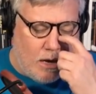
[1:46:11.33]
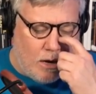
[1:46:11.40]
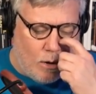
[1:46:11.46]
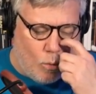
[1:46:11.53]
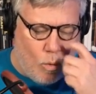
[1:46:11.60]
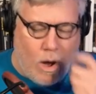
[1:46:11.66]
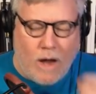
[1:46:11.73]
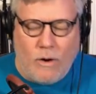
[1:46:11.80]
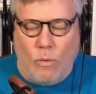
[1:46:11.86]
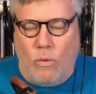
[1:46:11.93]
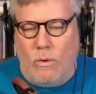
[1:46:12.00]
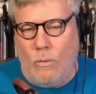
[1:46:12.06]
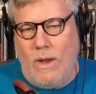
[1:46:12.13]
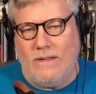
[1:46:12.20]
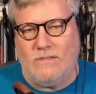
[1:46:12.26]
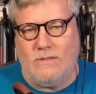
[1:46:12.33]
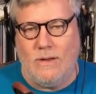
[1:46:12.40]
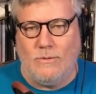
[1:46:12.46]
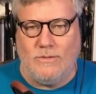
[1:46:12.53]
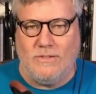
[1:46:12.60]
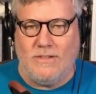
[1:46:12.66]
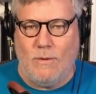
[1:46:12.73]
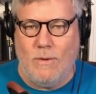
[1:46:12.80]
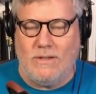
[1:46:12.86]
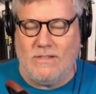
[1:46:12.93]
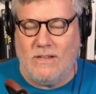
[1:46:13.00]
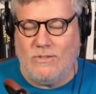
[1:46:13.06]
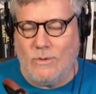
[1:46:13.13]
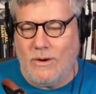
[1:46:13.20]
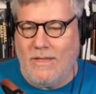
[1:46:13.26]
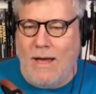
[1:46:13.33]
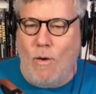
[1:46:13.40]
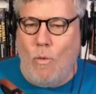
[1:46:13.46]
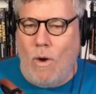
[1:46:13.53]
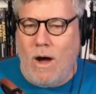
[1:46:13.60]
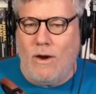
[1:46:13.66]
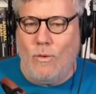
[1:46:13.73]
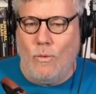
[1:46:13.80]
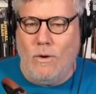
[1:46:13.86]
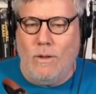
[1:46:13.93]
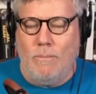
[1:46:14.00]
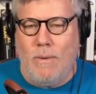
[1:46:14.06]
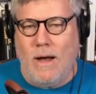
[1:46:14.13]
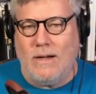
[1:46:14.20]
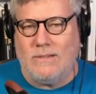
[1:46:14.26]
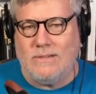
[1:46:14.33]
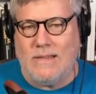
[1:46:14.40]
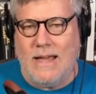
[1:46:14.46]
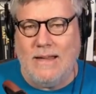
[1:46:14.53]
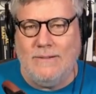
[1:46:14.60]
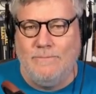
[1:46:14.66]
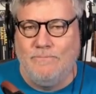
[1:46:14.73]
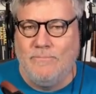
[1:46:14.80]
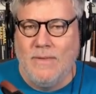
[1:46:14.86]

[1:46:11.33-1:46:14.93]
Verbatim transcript: or Waterworld West, I was gonna say West Side Story, that Waterworld box set